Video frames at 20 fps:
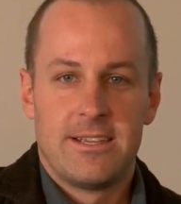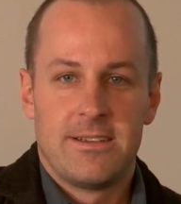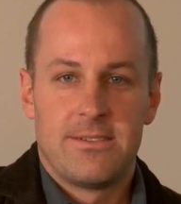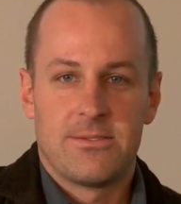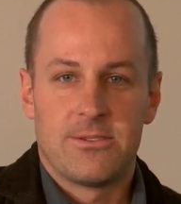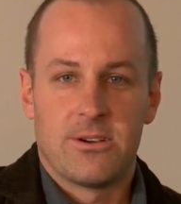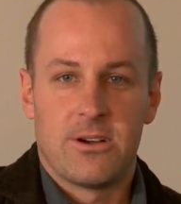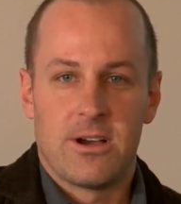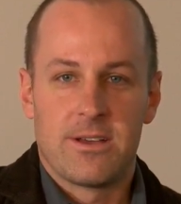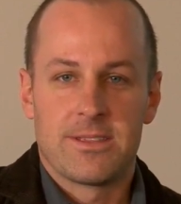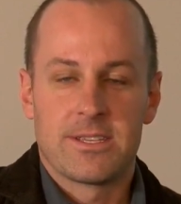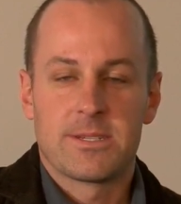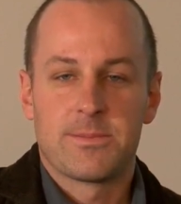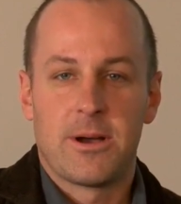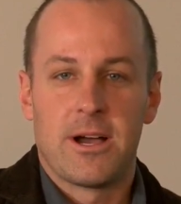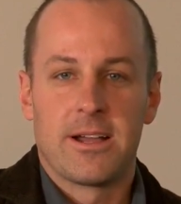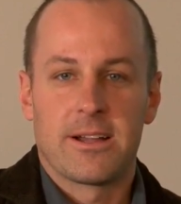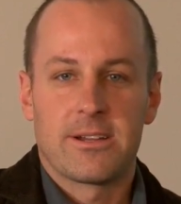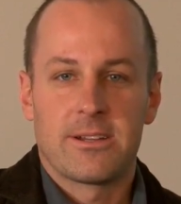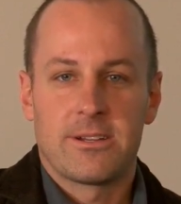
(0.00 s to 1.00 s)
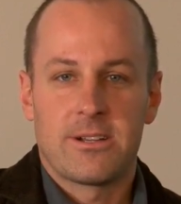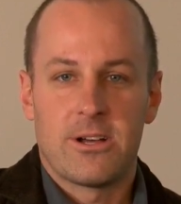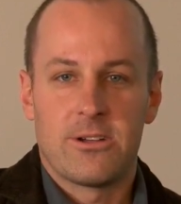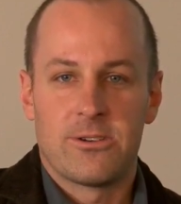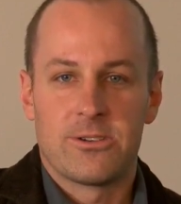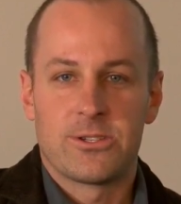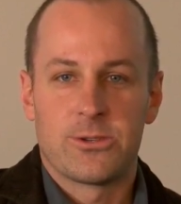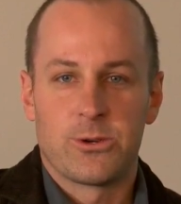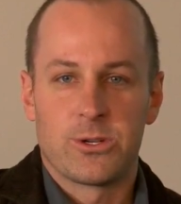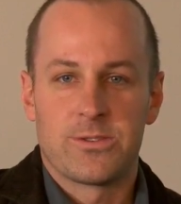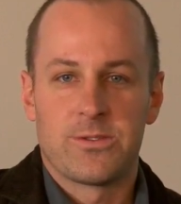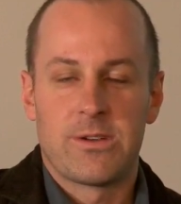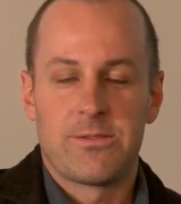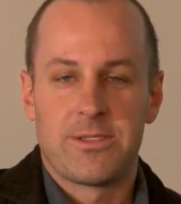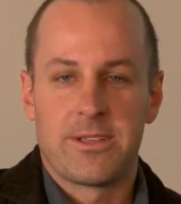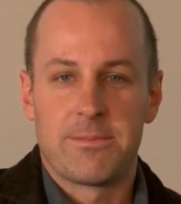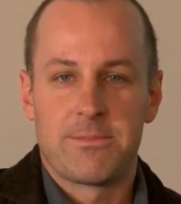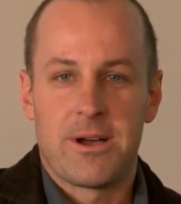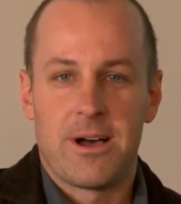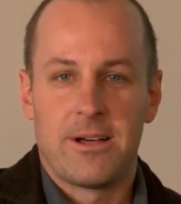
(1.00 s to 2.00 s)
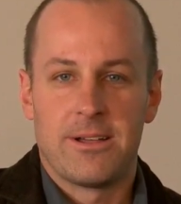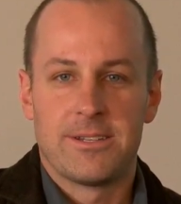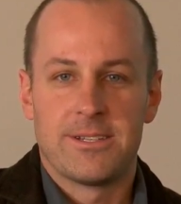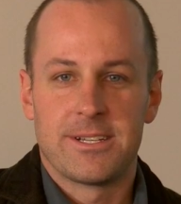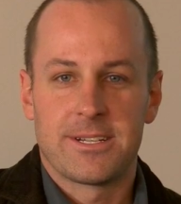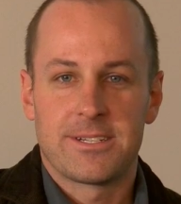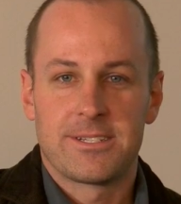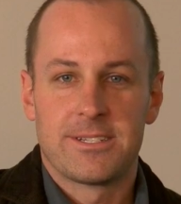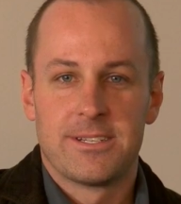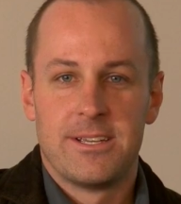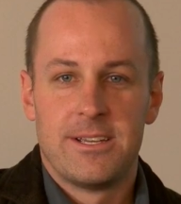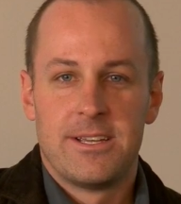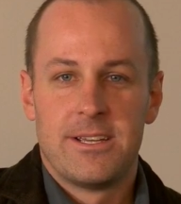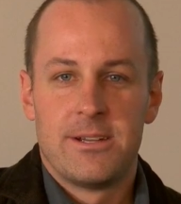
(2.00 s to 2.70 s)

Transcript: for On the Spot, Colorado Source for Everything Politics.